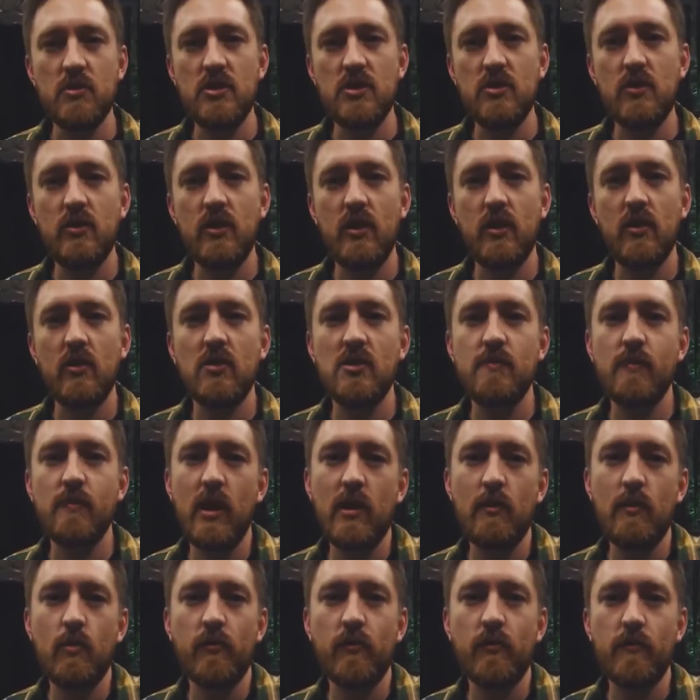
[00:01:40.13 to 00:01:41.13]
always been a
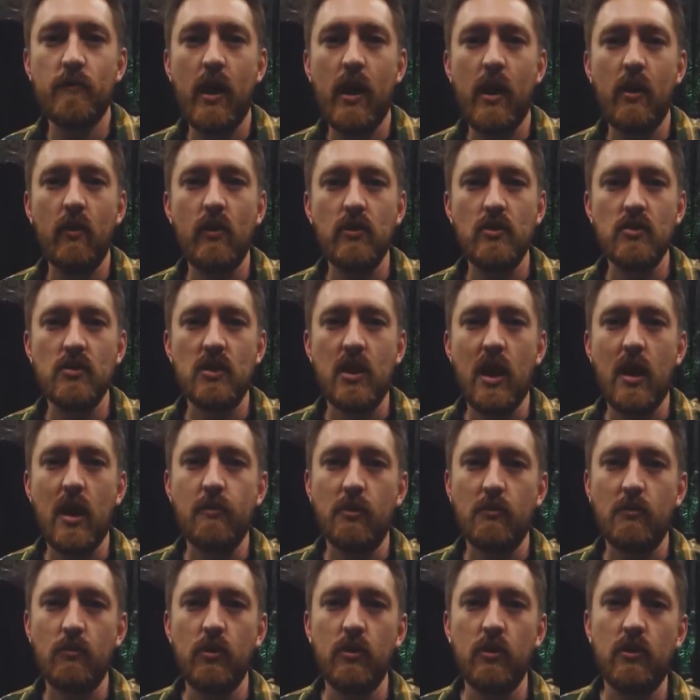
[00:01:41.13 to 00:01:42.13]
big believer that the
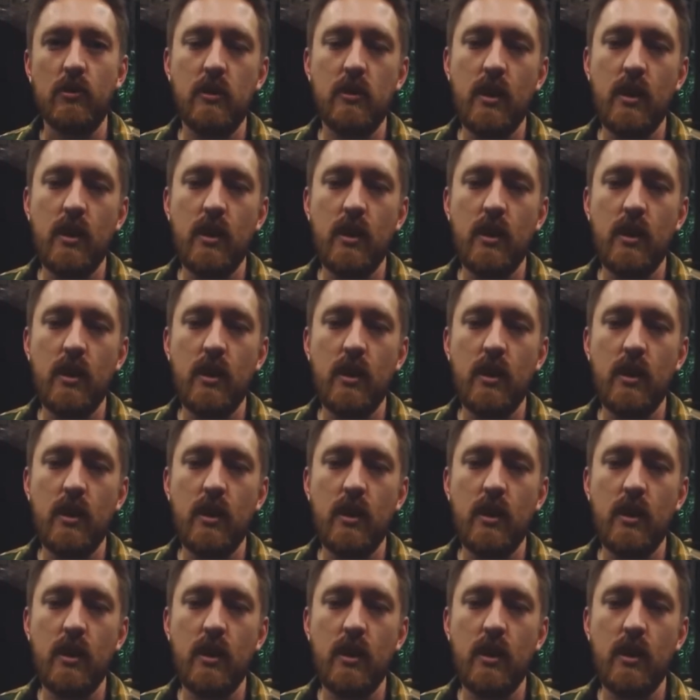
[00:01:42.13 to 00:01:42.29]
Boom comic